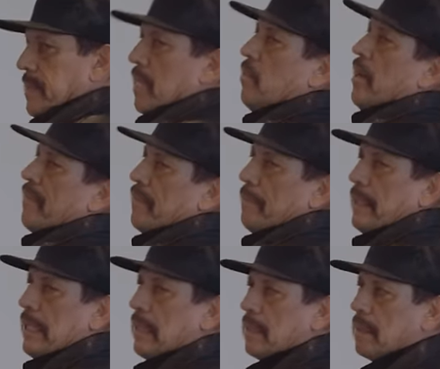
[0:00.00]
"Get away from
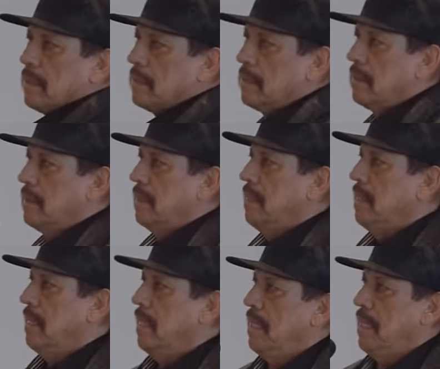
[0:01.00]
me, you know.
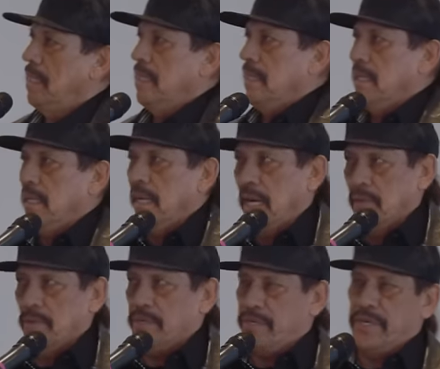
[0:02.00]
I
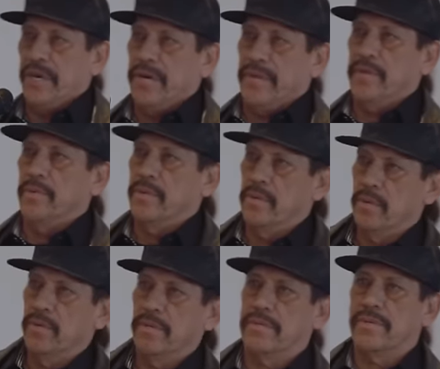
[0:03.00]
don't want to share nothing with
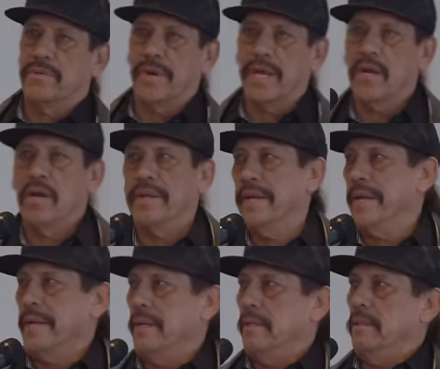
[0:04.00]
you. You just drink all
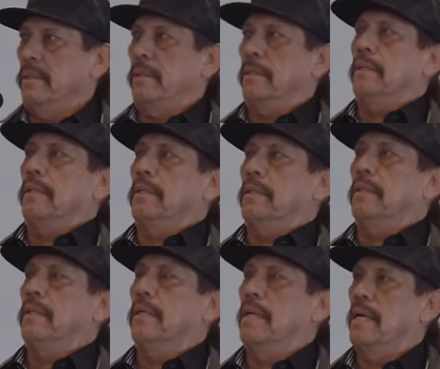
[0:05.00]
night." And
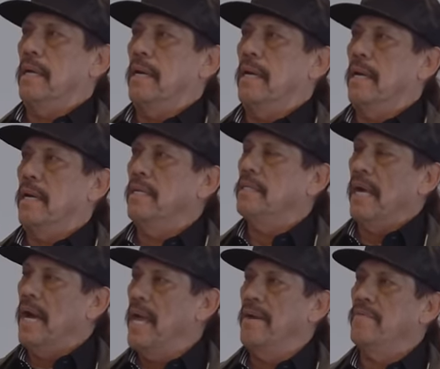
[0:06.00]
he said,
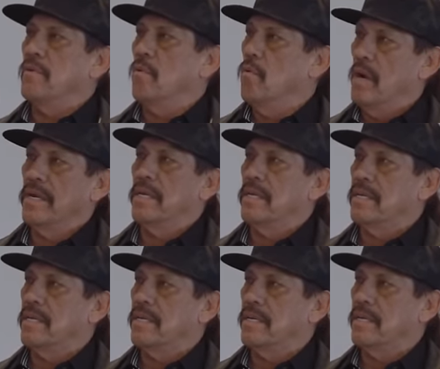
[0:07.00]
"I haven't wanted
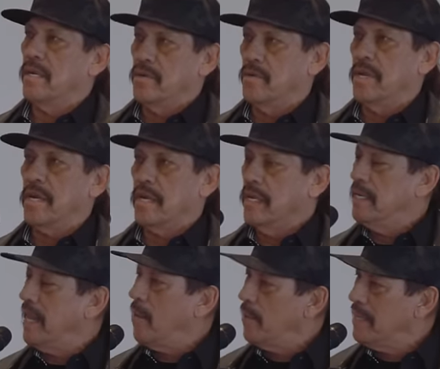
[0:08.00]
to drink."
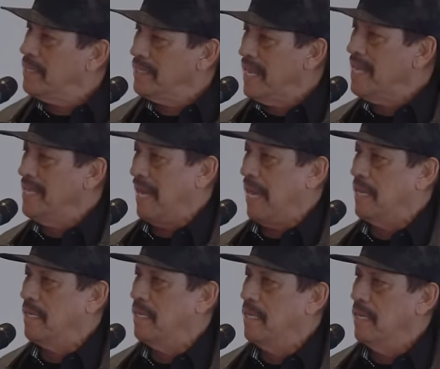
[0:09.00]
And when he said
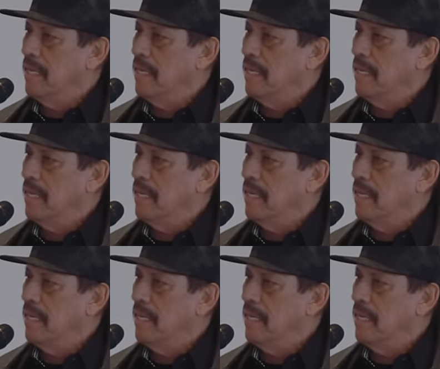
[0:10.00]
that,